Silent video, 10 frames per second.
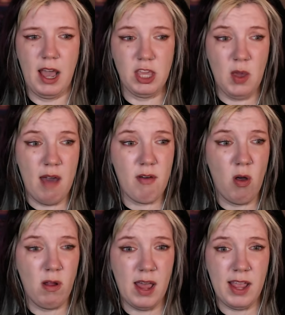You have a
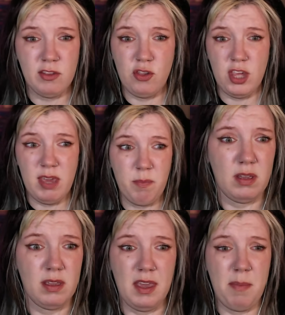whole ass
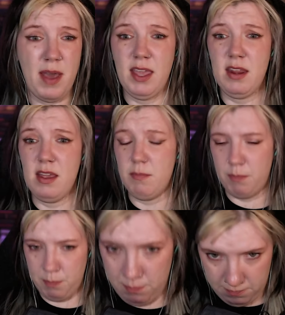Jeep. Get back in it
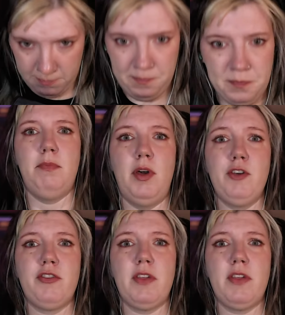and push the